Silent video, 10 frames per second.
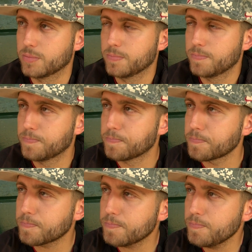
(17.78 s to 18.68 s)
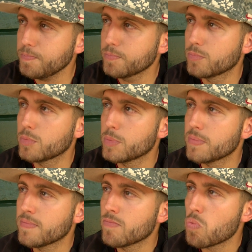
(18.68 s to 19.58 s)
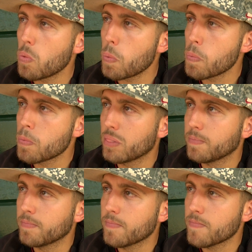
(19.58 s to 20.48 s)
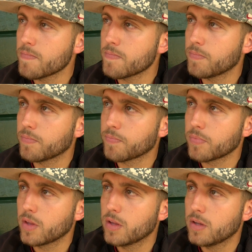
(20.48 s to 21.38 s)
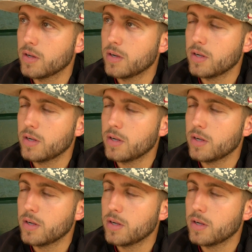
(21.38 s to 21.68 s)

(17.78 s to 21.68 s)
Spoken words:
Nobody speaks.